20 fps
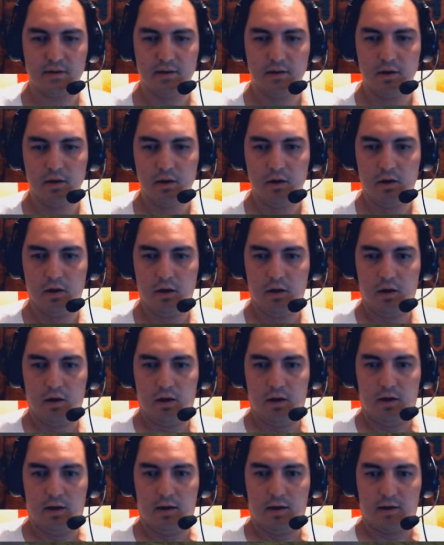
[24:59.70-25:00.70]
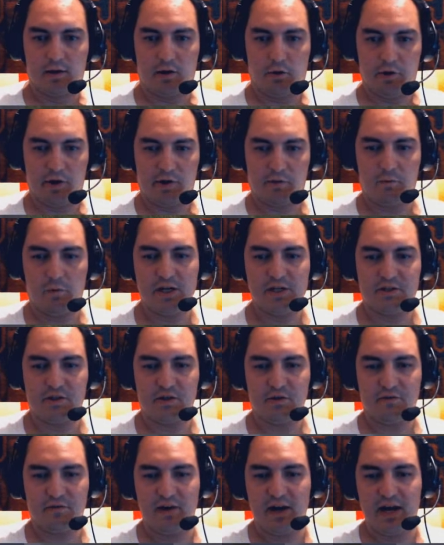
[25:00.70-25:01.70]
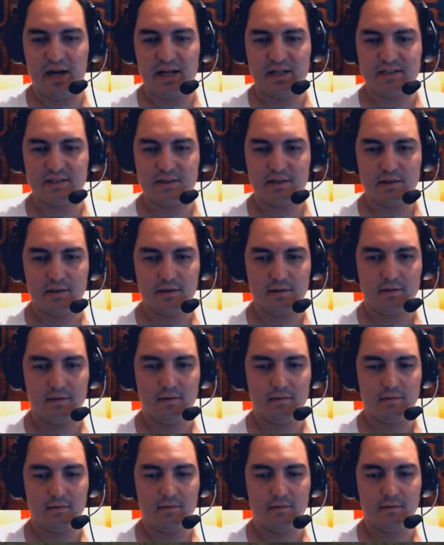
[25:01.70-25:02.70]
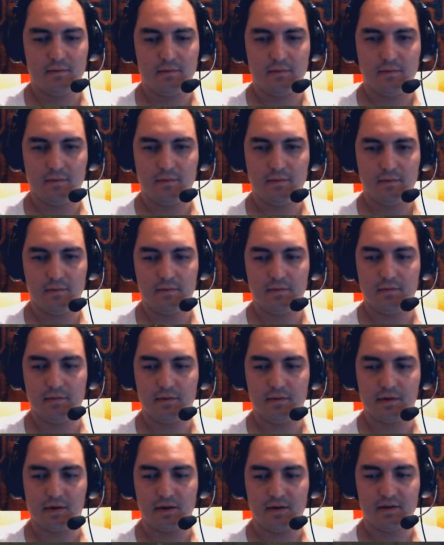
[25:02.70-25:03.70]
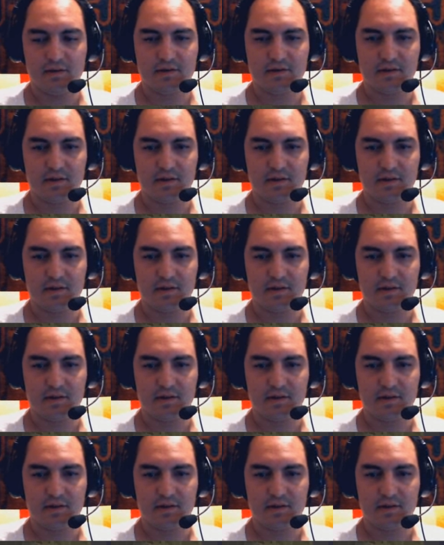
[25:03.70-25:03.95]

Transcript: Going way too fast. Okay, let's go.